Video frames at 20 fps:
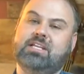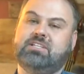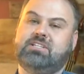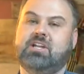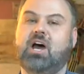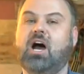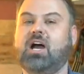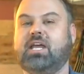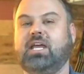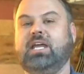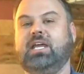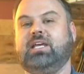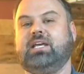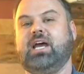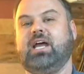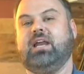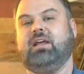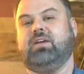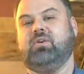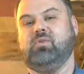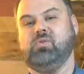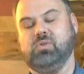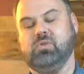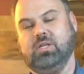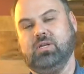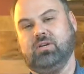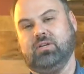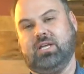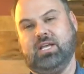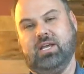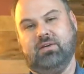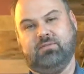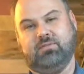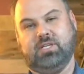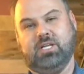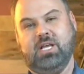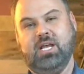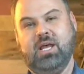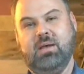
stocking, kind of cool little gift